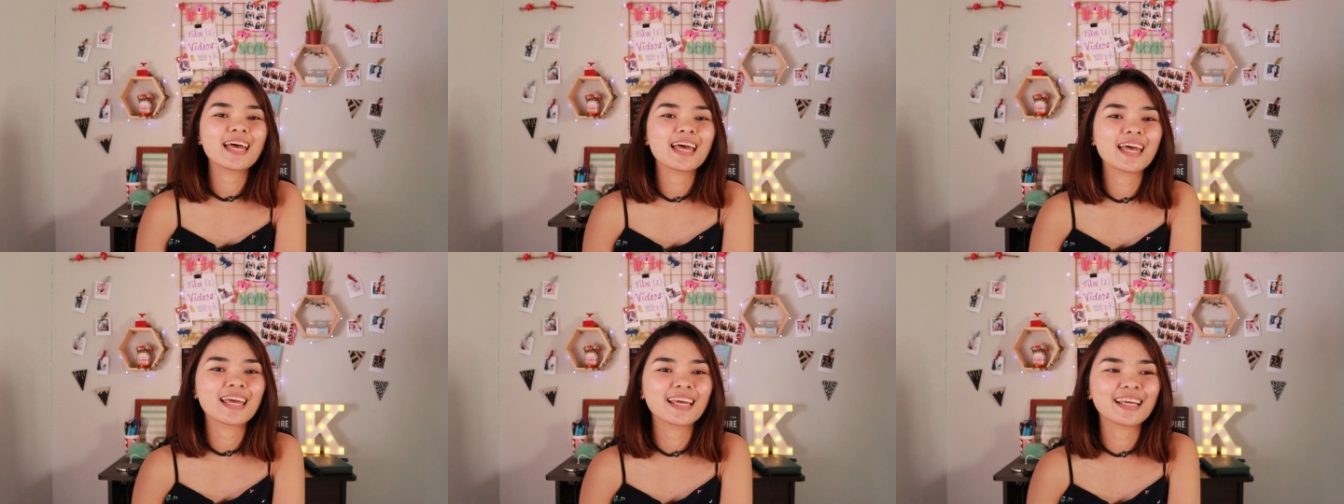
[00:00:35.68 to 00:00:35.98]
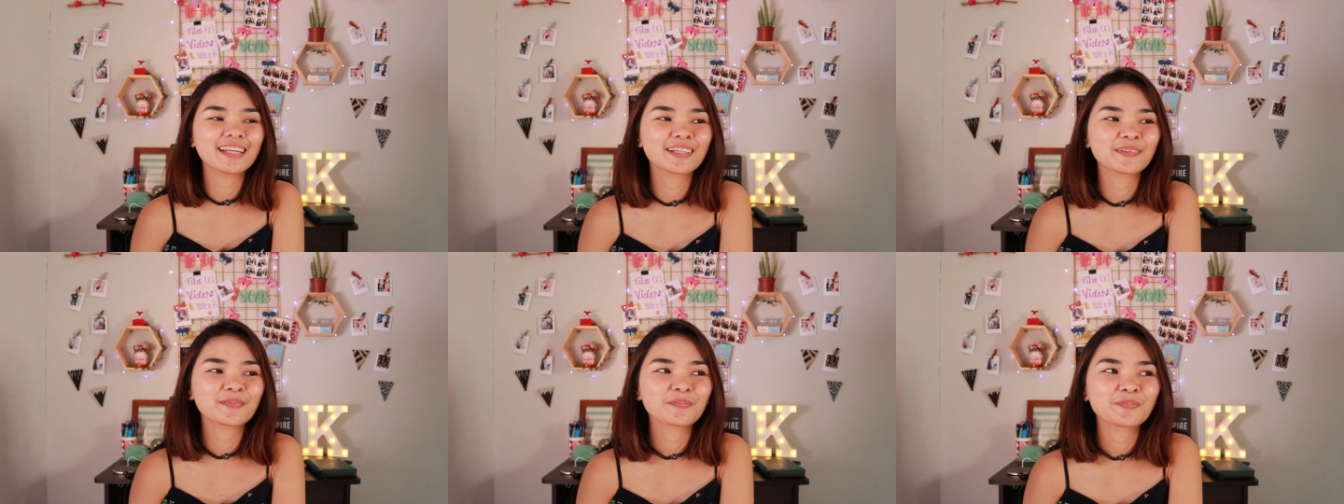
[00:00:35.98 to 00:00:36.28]

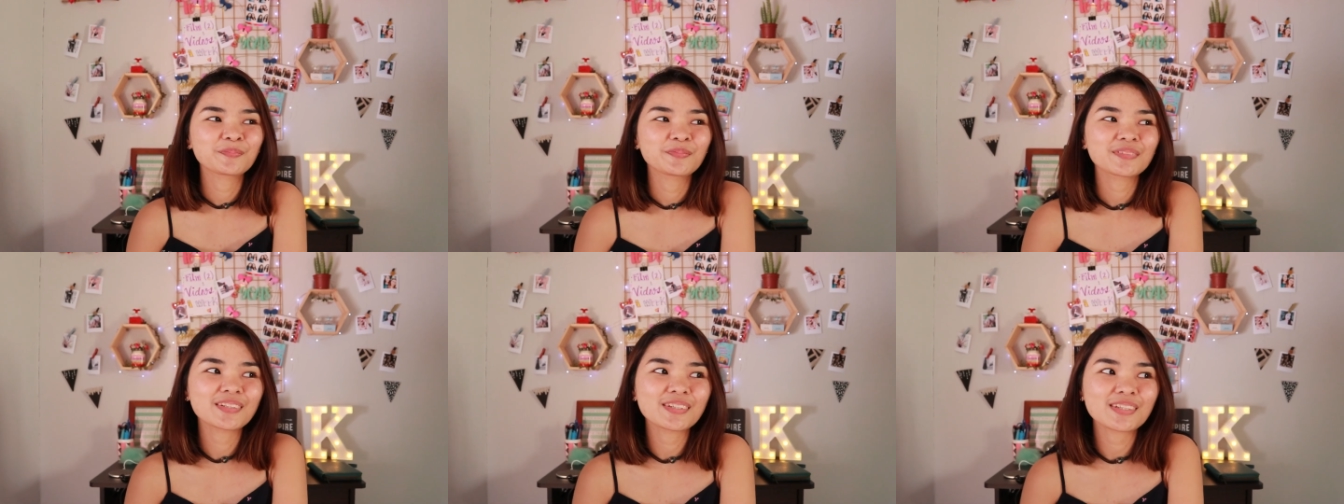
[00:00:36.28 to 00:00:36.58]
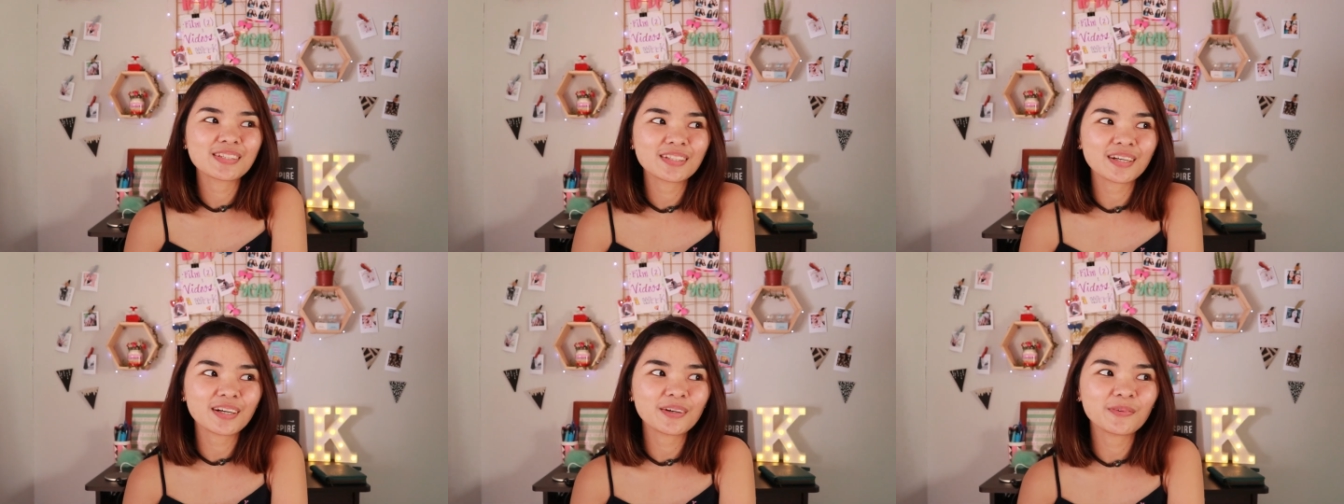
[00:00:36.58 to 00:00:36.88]
And
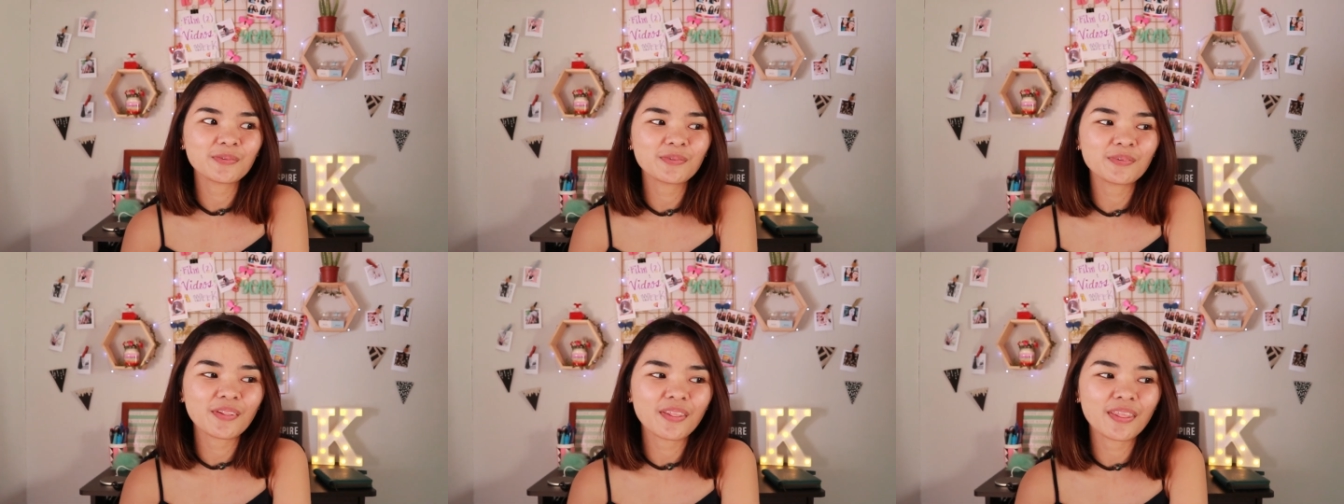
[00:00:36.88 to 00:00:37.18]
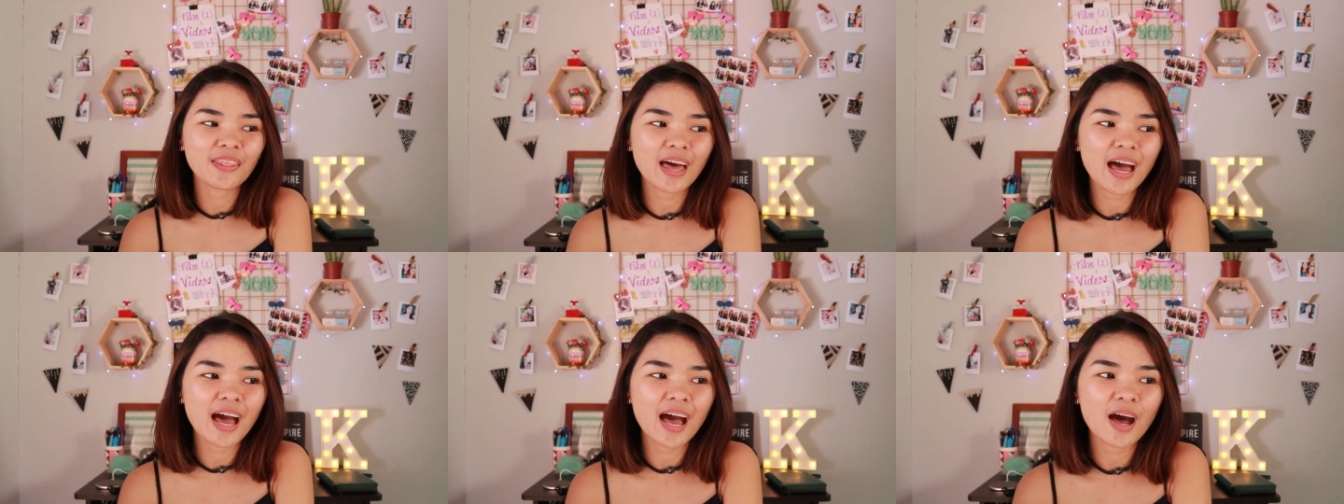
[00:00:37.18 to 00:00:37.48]
to start
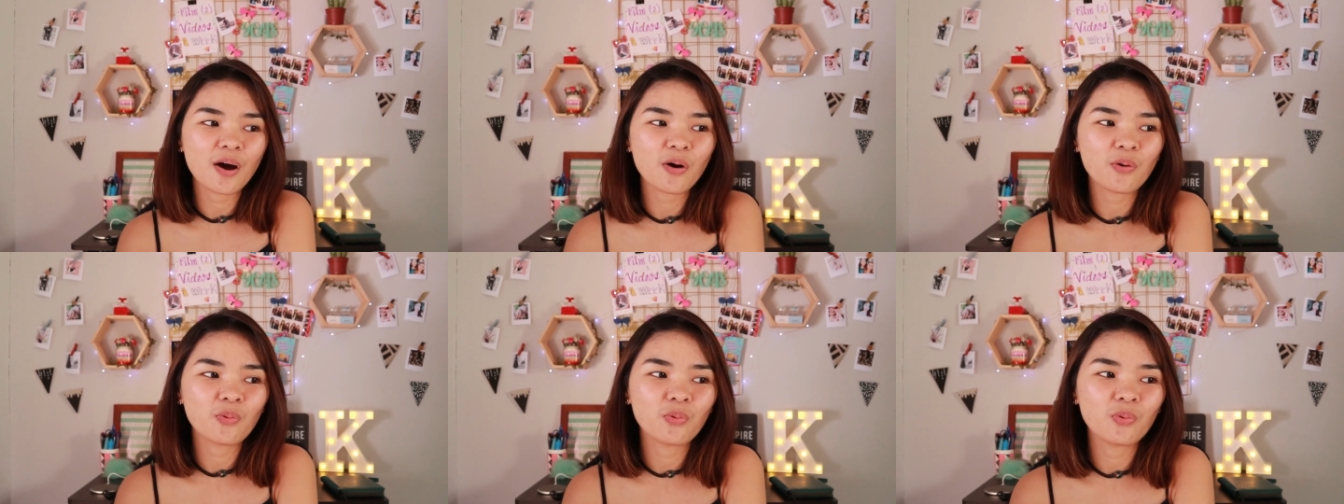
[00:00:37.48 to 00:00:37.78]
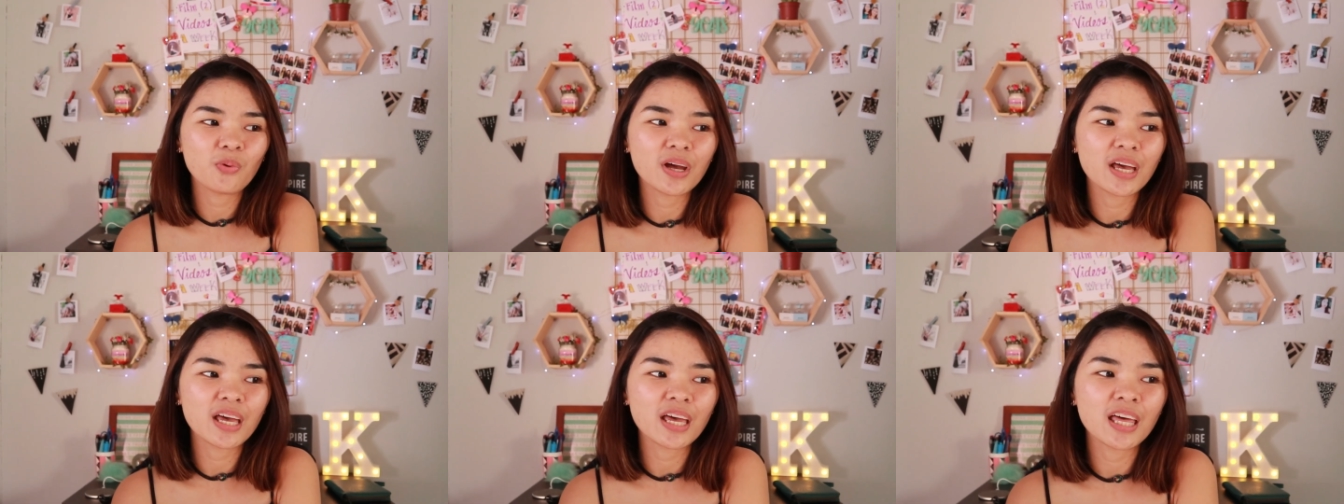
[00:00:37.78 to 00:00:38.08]
that
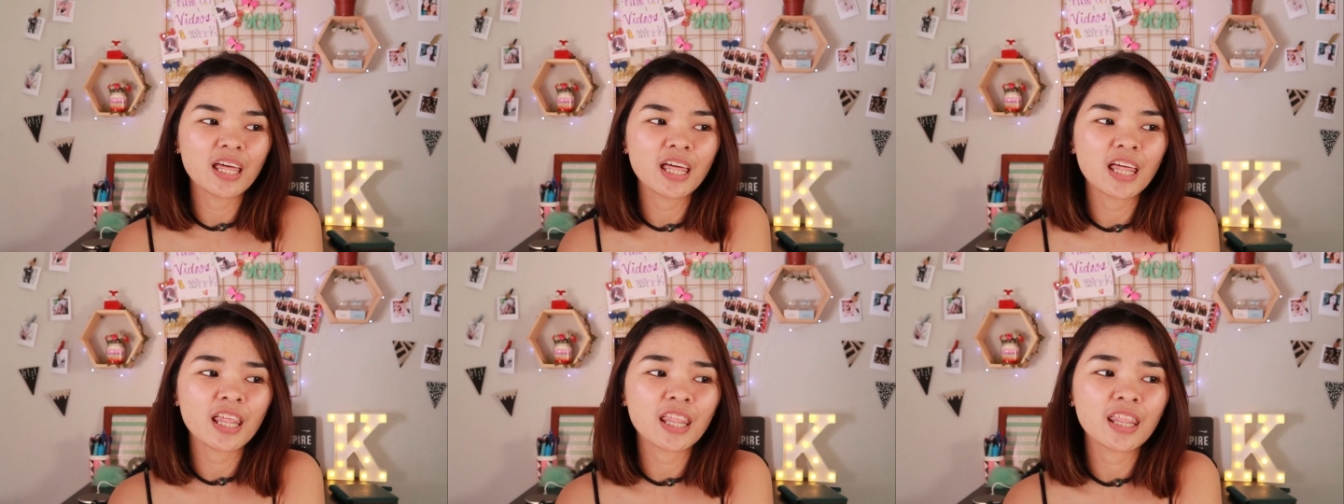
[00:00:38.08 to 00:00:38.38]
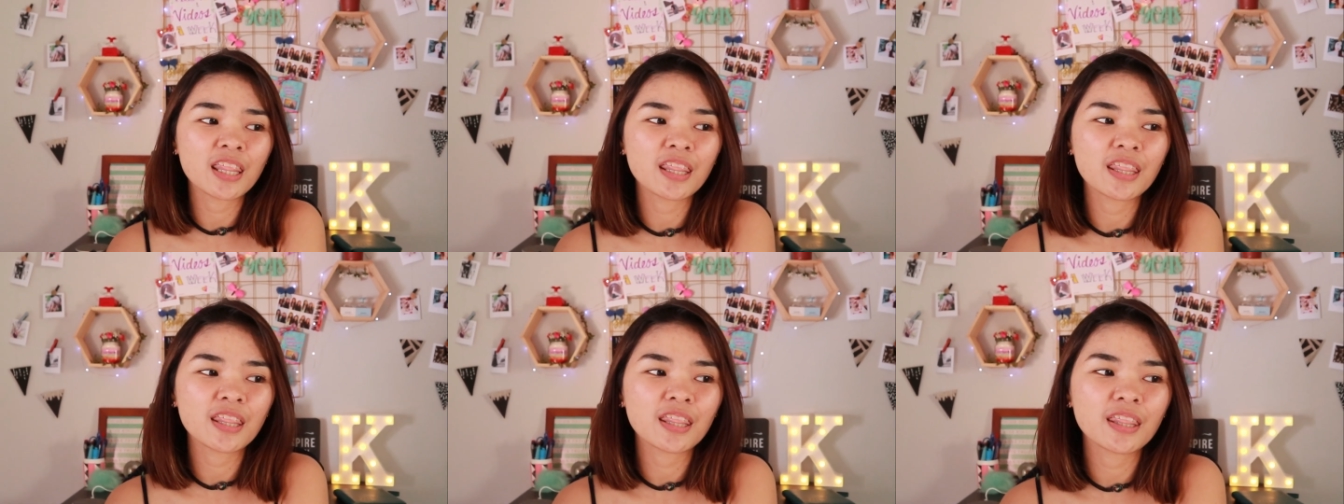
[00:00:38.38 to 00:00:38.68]

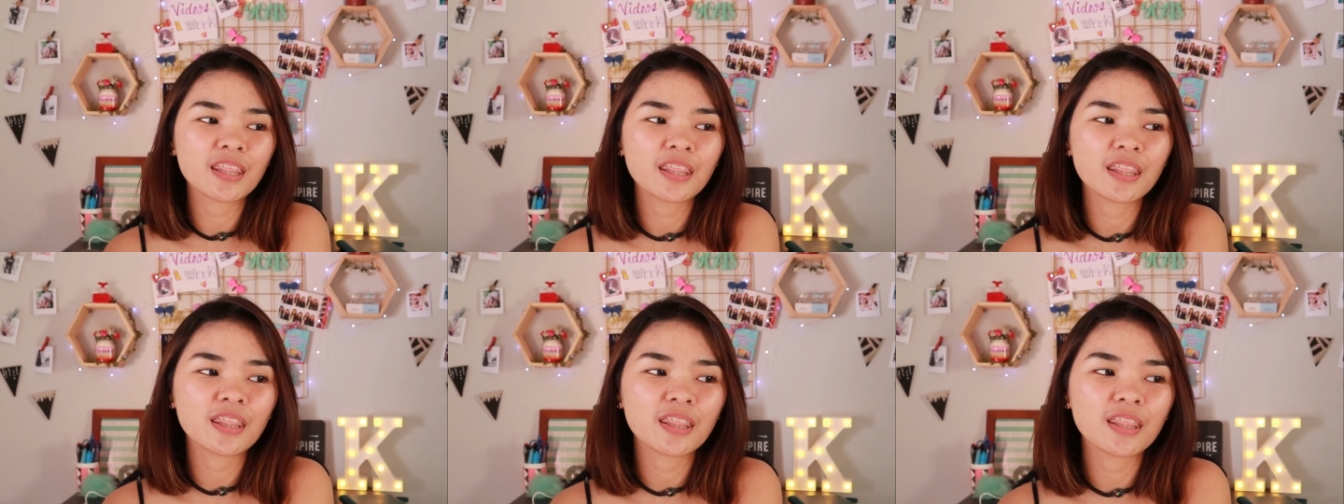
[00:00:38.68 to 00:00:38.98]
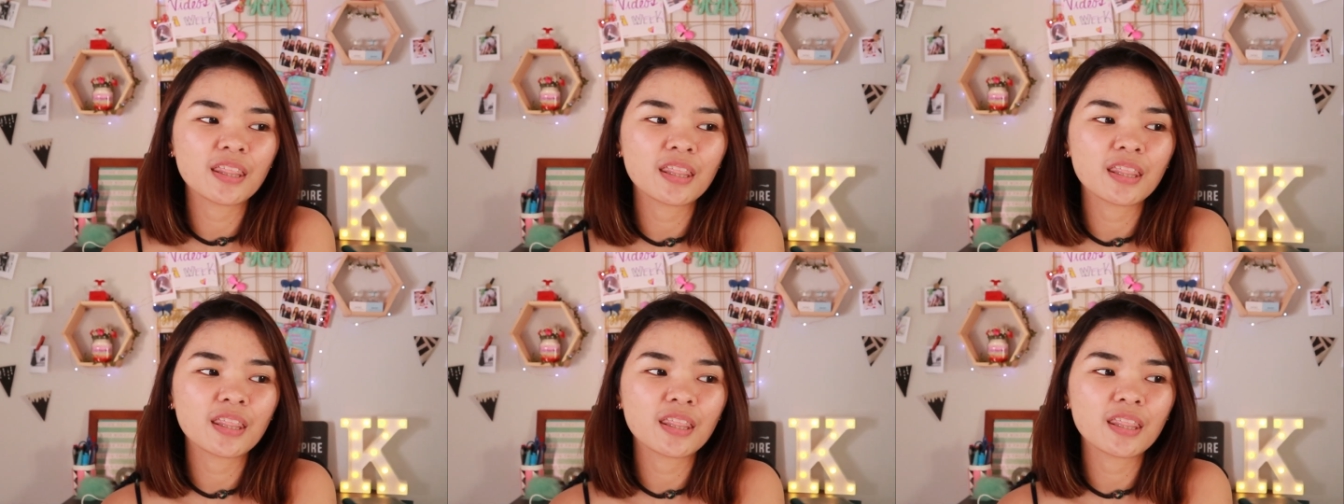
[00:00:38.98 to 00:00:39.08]
with,